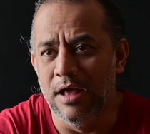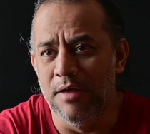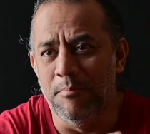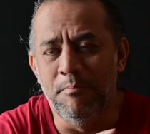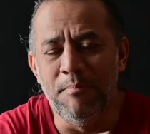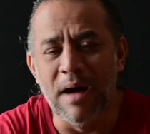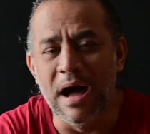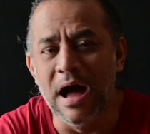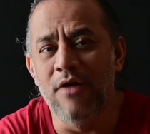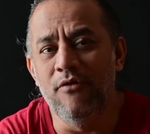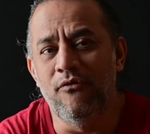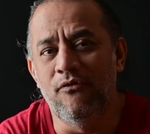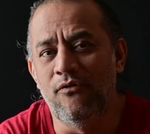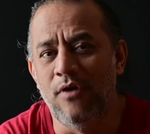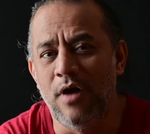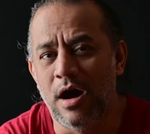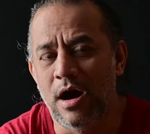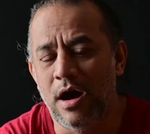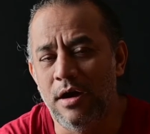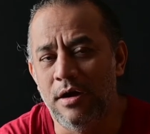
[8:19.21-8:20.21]
by
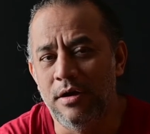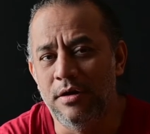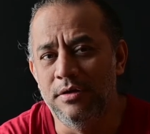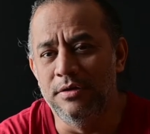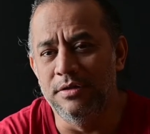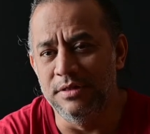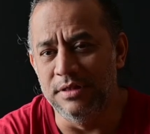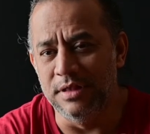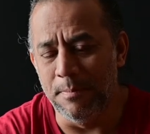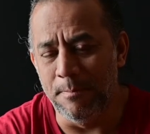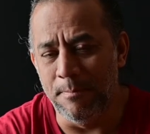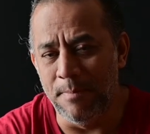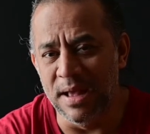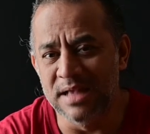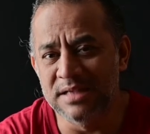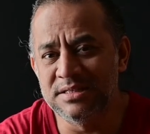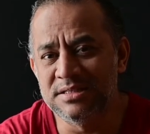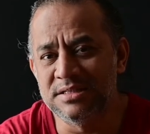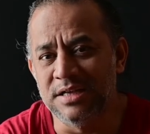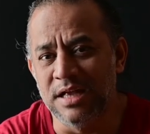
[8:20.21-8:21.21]
far the
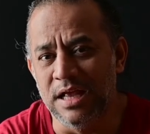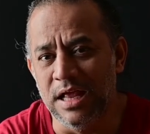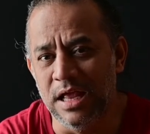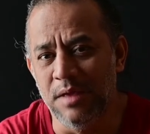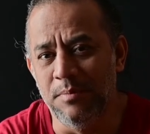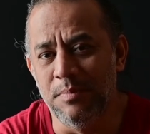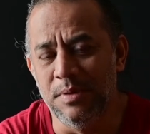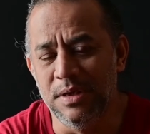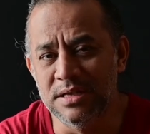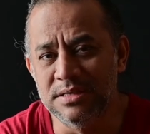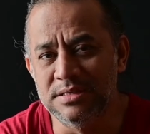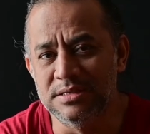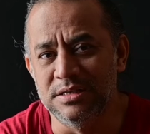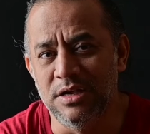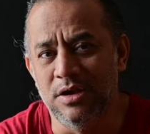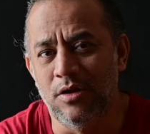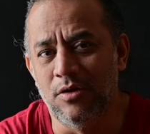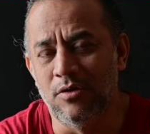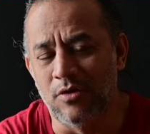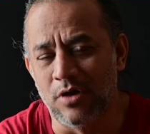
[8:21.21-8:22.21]
best
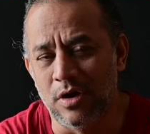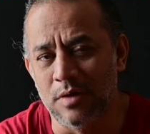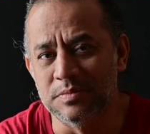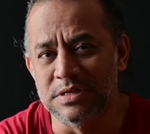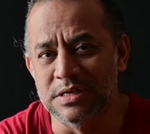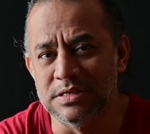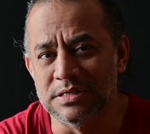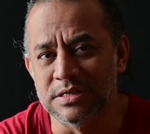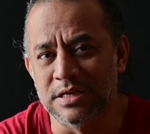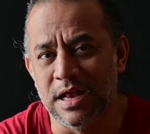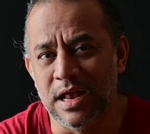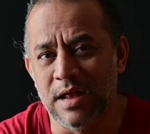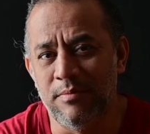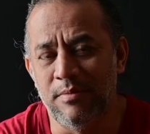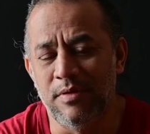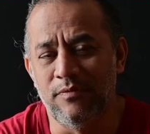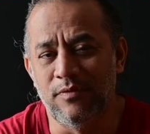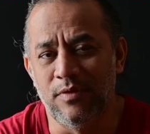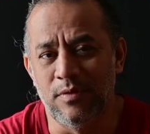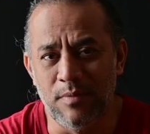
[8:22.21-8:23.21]
APS-C or crop sensor
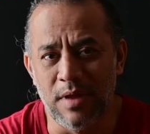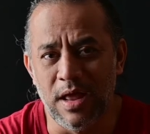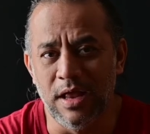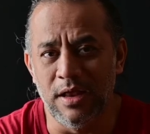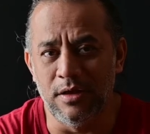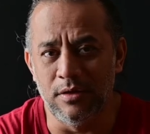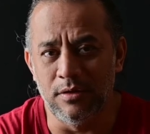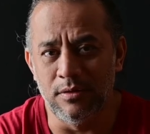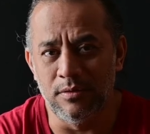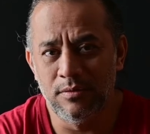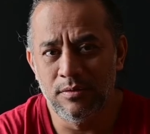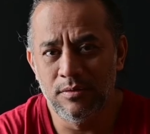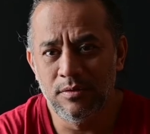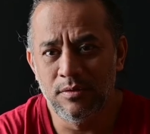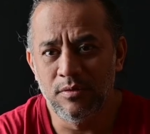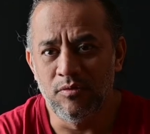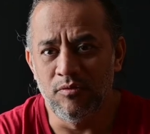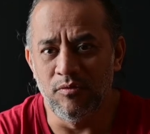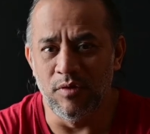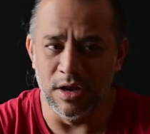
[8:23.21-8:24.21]
camera from Nikon
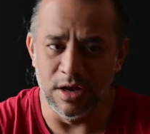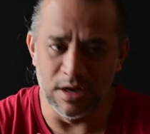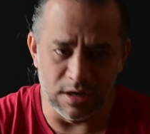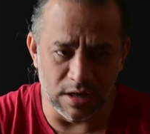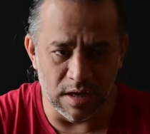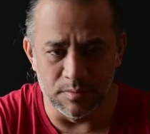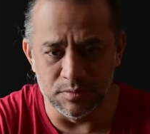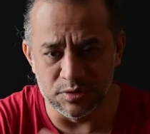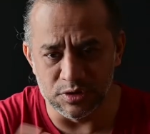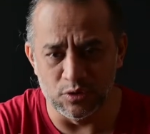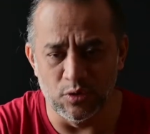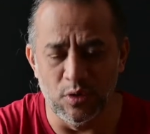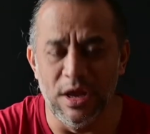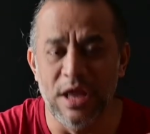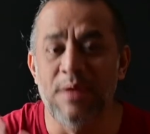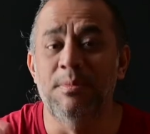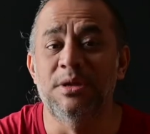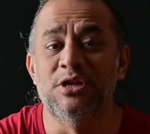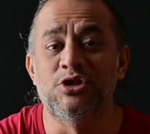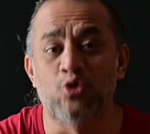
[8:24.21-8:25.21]
when it comes to
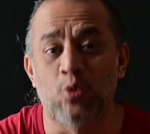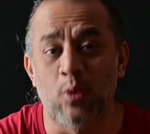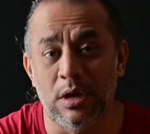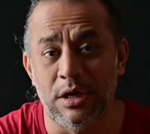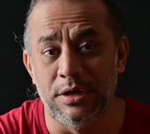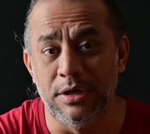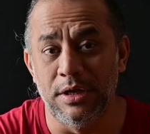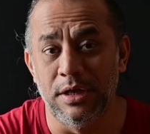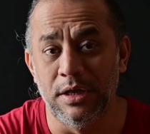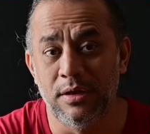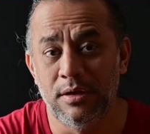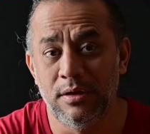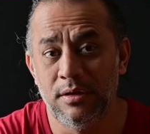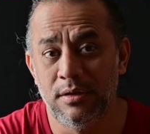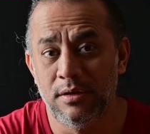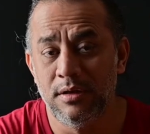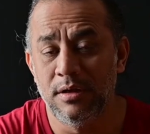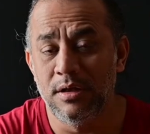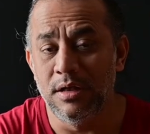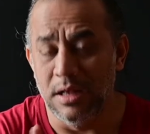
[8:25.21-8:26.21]
image quality.
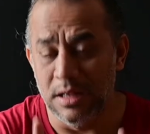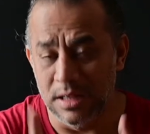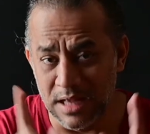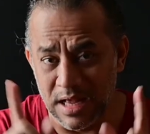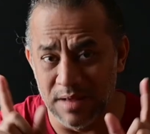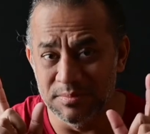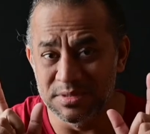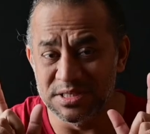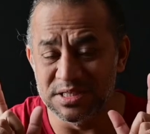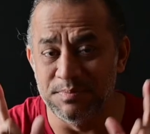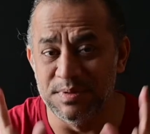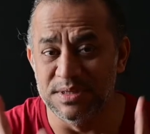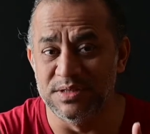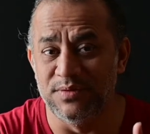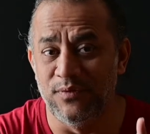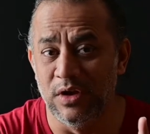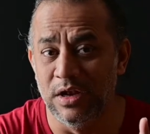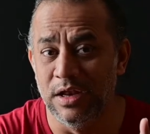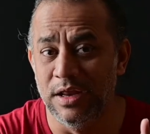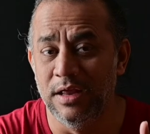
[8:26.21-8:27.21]
I'm
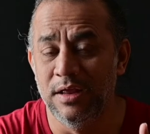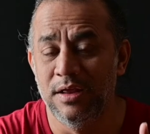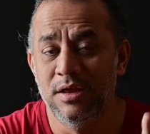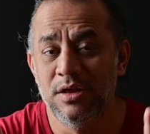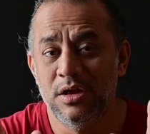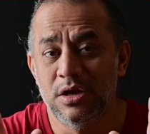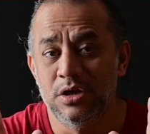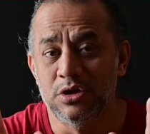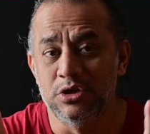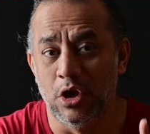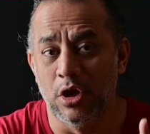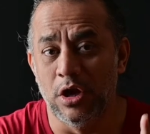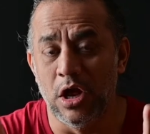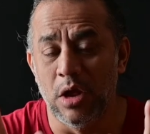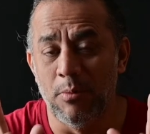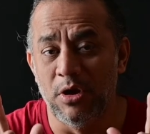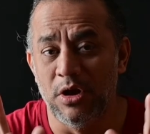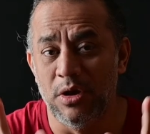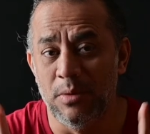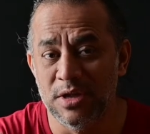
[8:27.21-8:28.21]
specifically talking
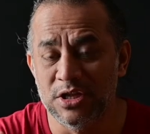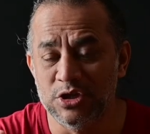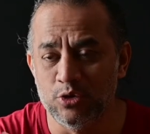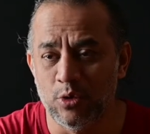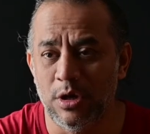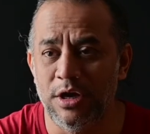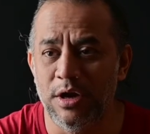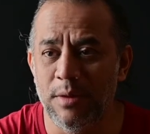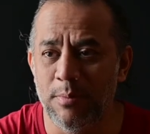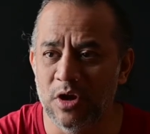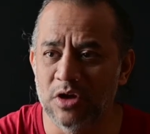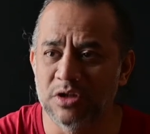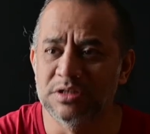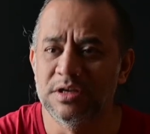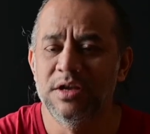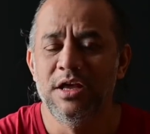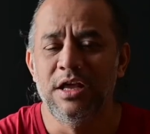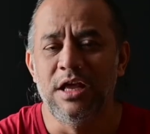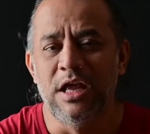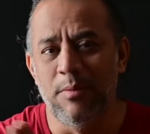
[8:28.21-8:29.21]
about image quality because
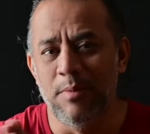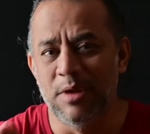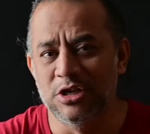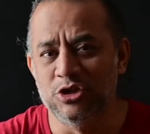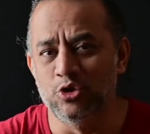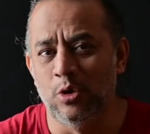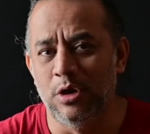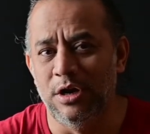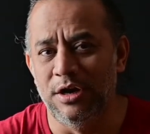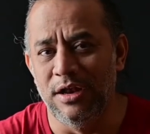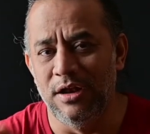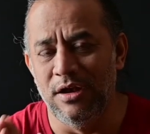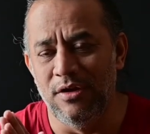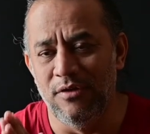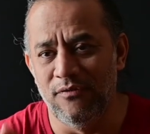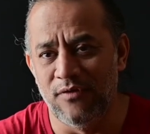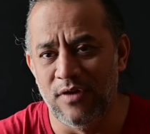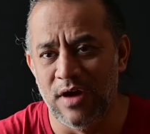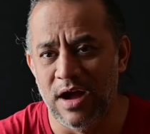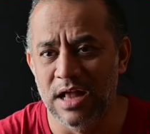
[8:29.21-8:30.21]
image quality
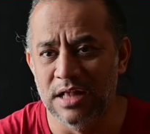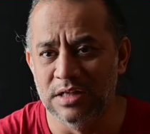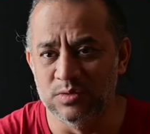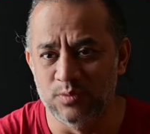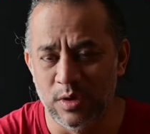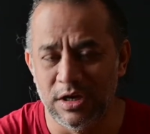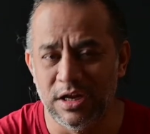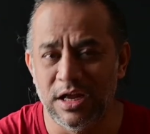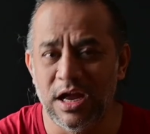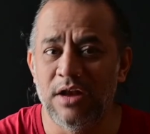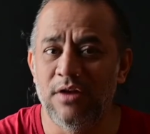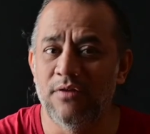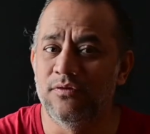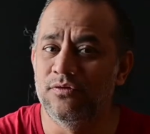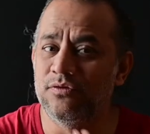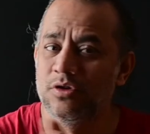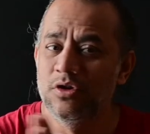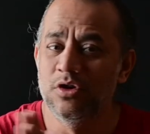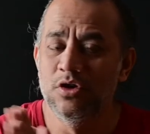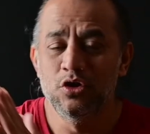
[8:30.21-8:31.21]
defines what kind
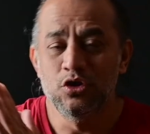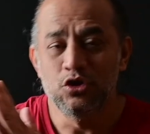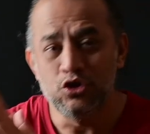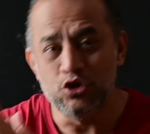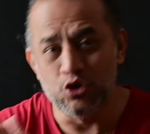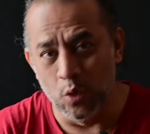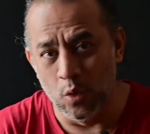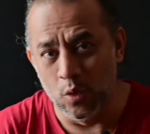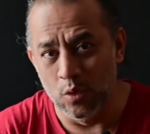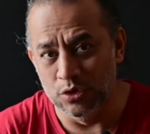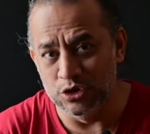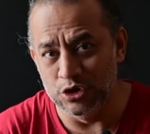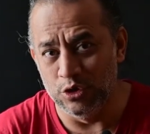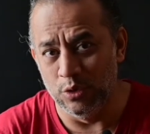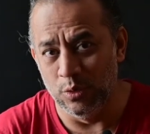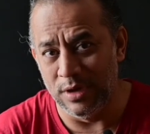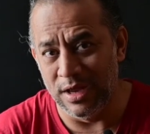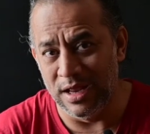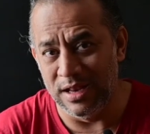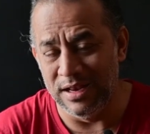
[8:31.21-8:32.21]
of tones
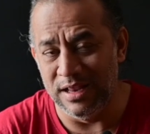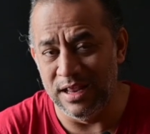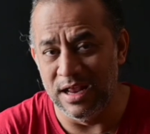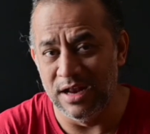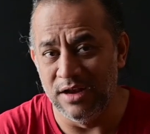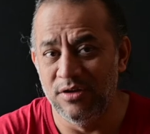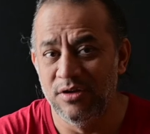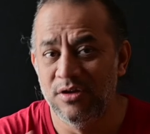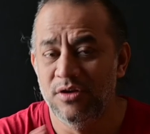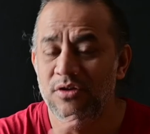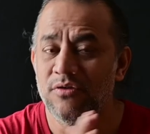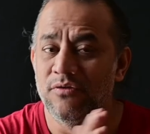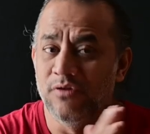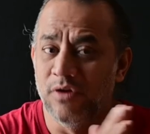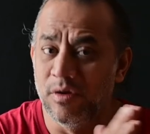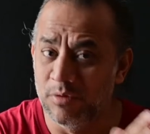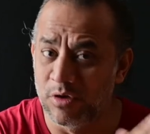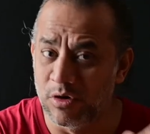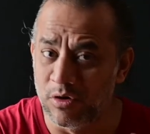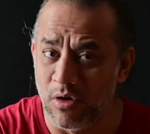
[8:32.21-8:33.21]
you can get
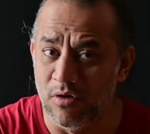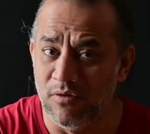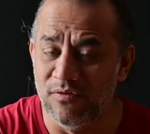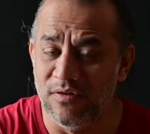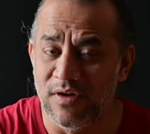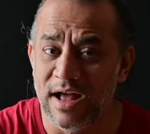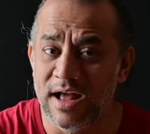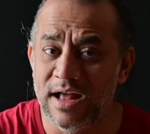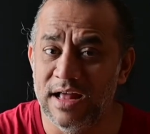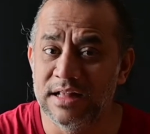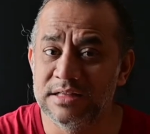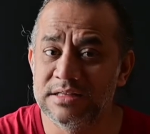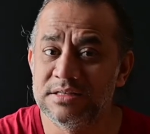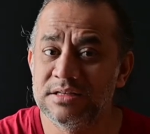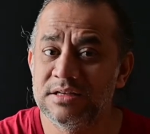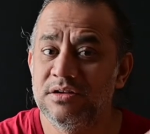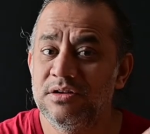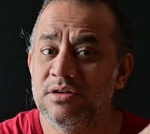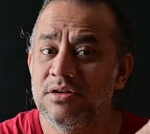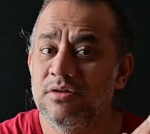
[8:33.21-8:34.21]
from the raw files
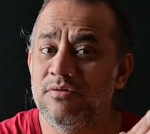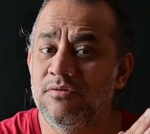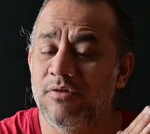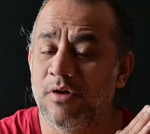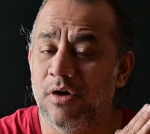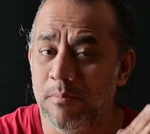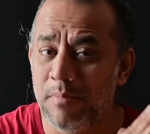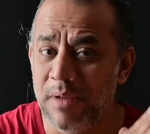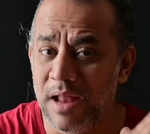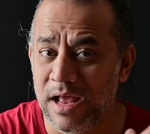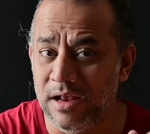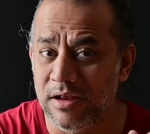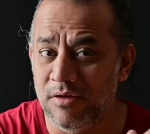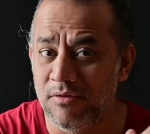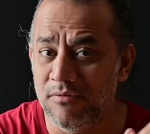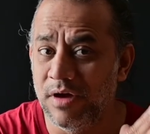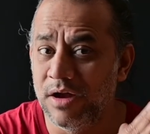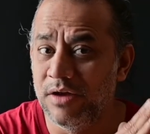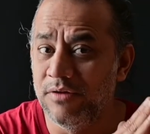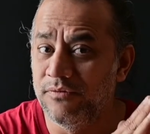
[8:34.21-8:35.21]
for black and
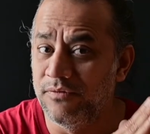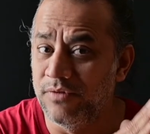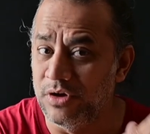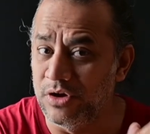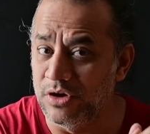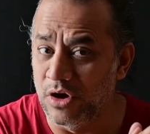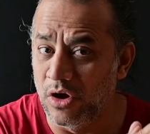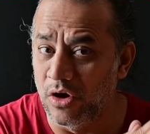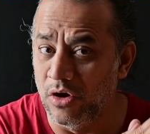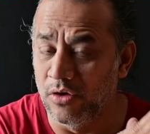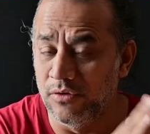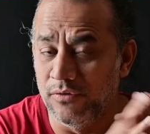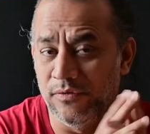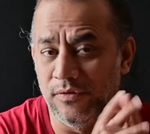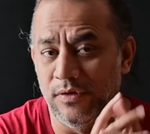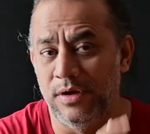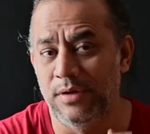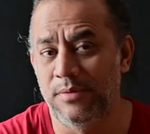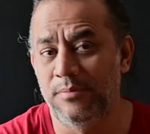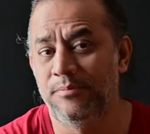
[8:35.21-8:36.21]
white
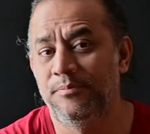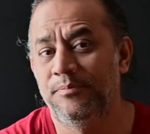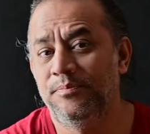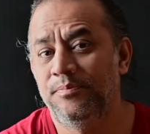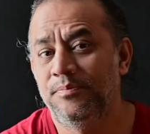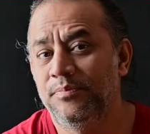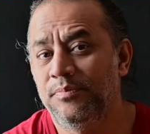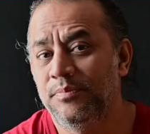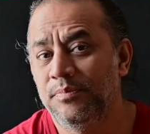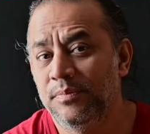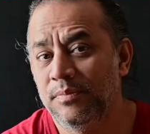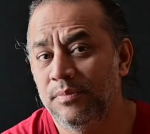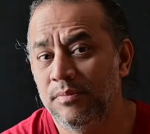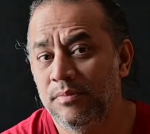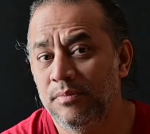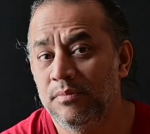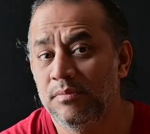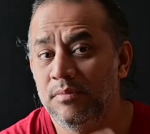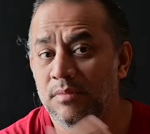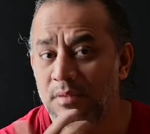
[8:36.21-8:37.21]
photography.
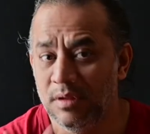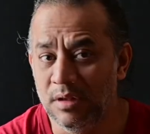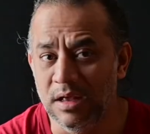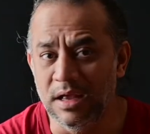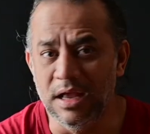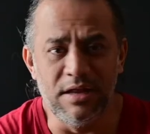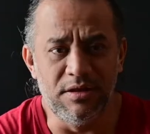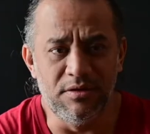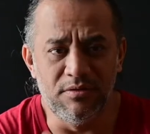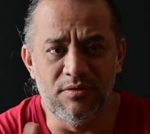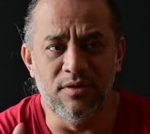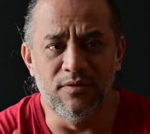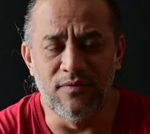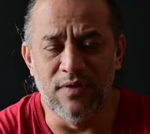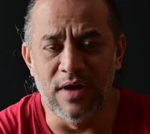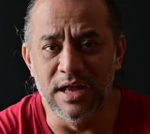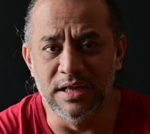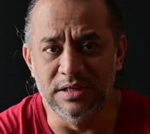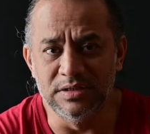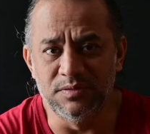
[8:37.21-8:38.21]
It
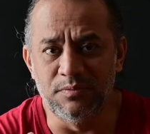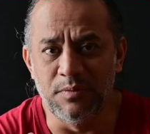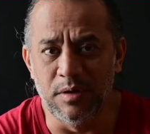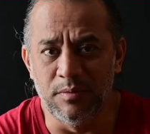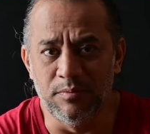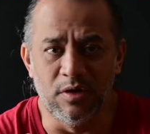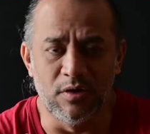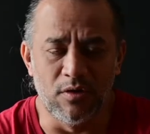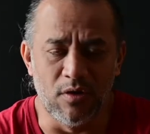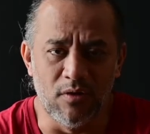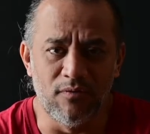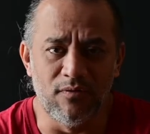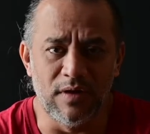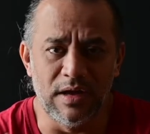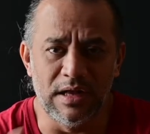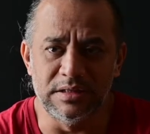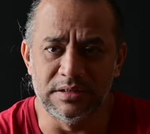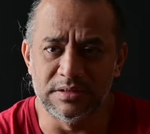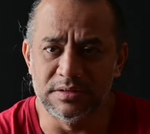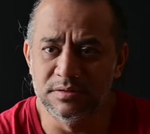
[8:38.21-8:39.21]
defines from the raw
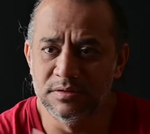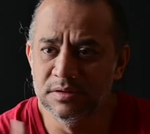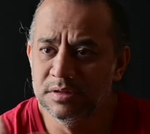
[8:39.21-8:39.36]
files.